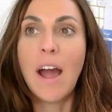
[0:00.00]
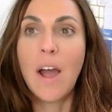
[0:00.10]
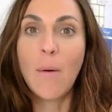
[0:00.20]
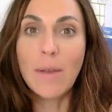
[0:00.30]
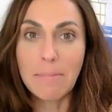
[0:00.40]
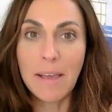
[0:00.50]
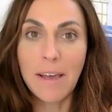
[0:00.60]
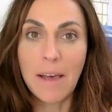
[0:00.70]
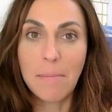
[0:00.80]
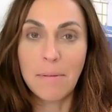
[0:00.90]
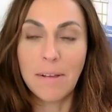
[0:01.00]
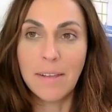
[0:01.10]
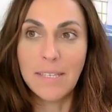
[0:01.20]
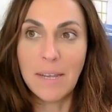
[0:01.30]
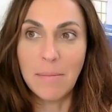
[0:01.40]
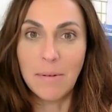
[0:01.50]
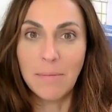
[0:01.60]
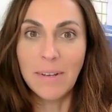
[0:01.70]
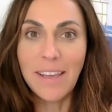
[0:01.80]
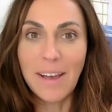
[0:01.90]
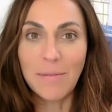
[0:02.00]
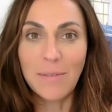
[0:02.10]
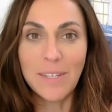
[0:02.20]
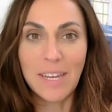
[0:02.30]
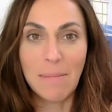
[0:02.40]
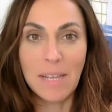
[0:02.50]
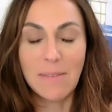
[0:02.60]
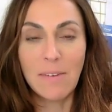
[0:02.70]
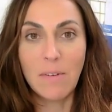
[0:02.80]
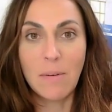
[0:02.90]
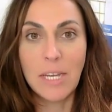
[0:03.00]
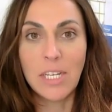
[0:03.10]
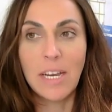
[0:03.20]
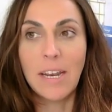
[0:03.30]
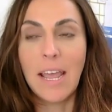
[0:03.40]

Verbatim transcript: I always pick up some really helpful tidbits of information.